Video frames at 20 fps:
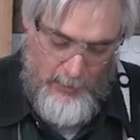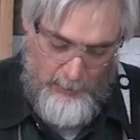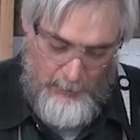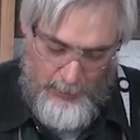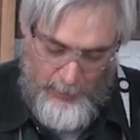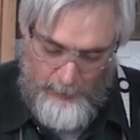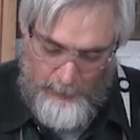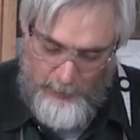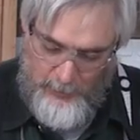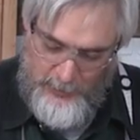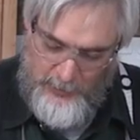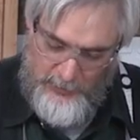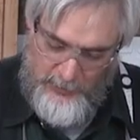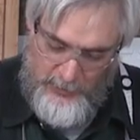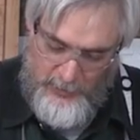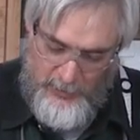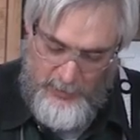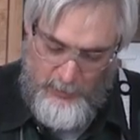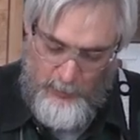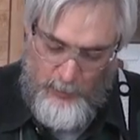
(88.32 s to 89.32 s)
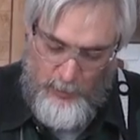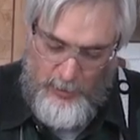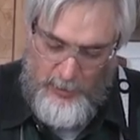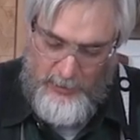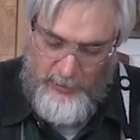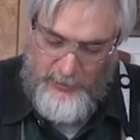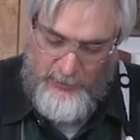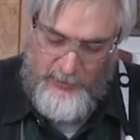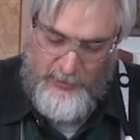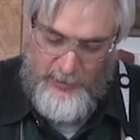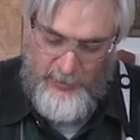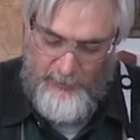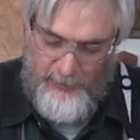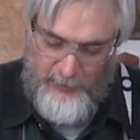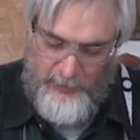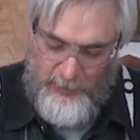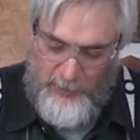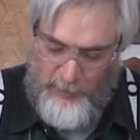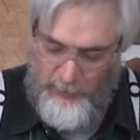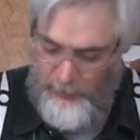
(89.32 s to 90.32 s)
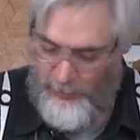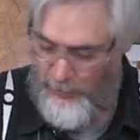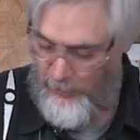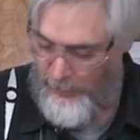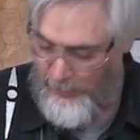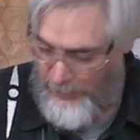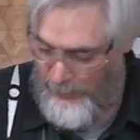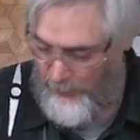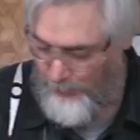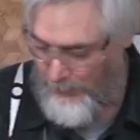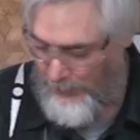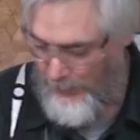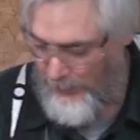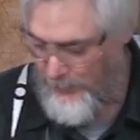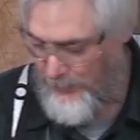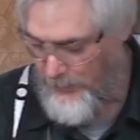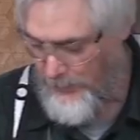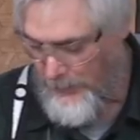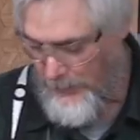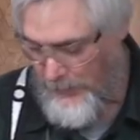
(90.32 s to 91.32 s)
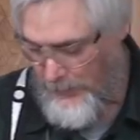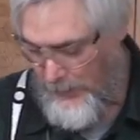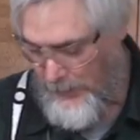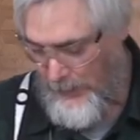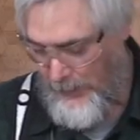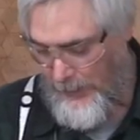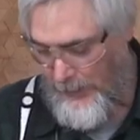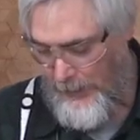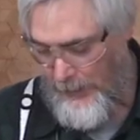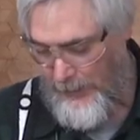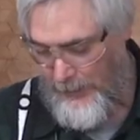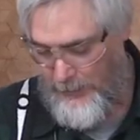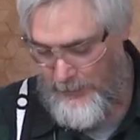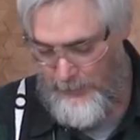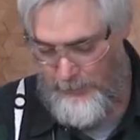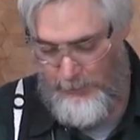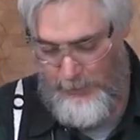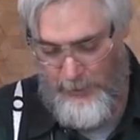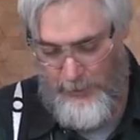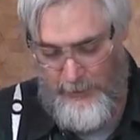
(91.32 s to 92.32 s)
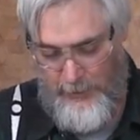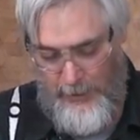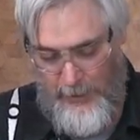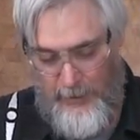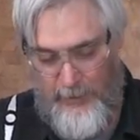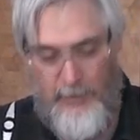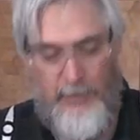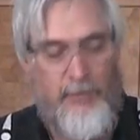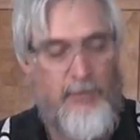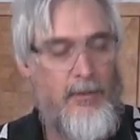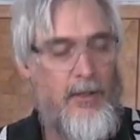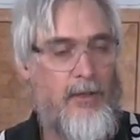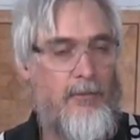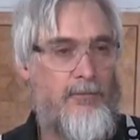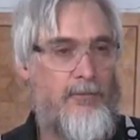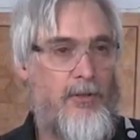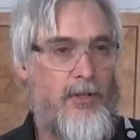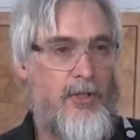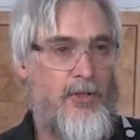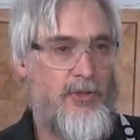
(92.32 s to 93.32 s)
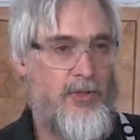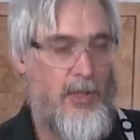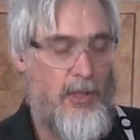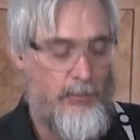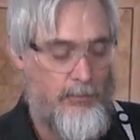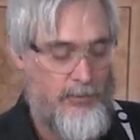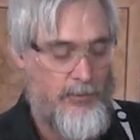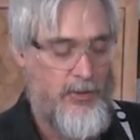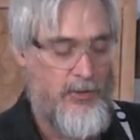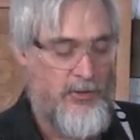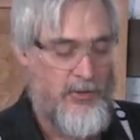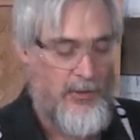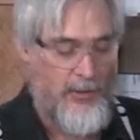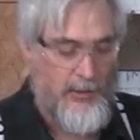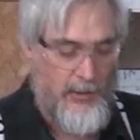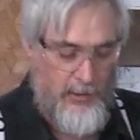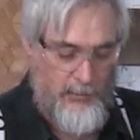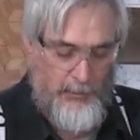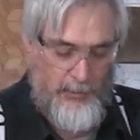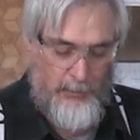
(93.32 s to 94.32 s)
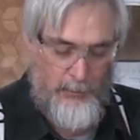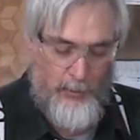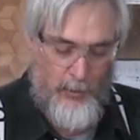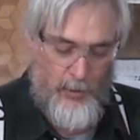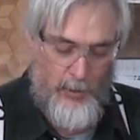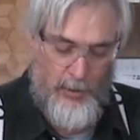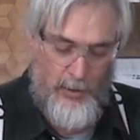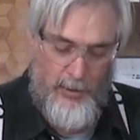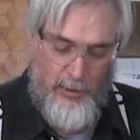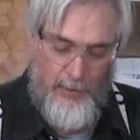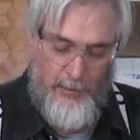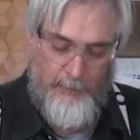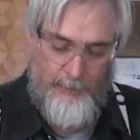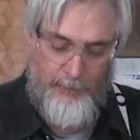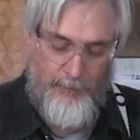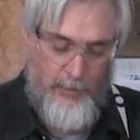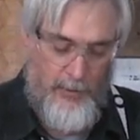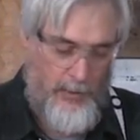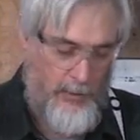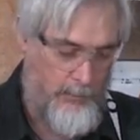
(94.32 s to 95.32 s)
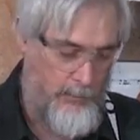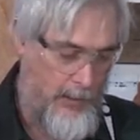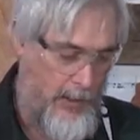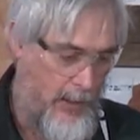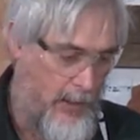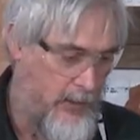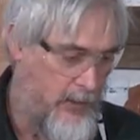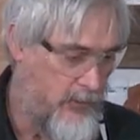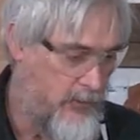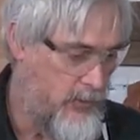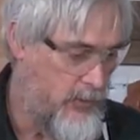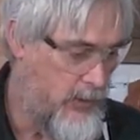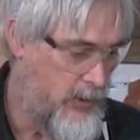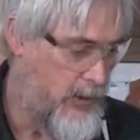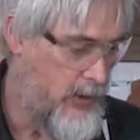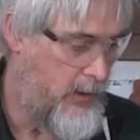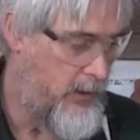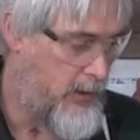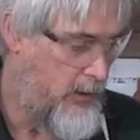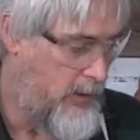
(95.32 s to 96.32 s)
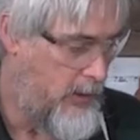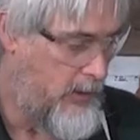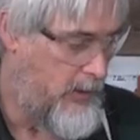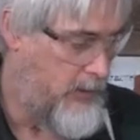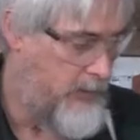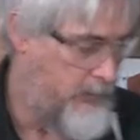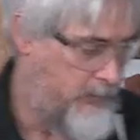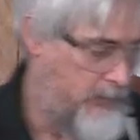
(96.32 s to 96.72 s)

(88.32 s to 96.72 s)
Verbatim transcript: But we're just going to work the surface over a little bit uh, to build that, that finish up just a little bit more. The pad is really uh,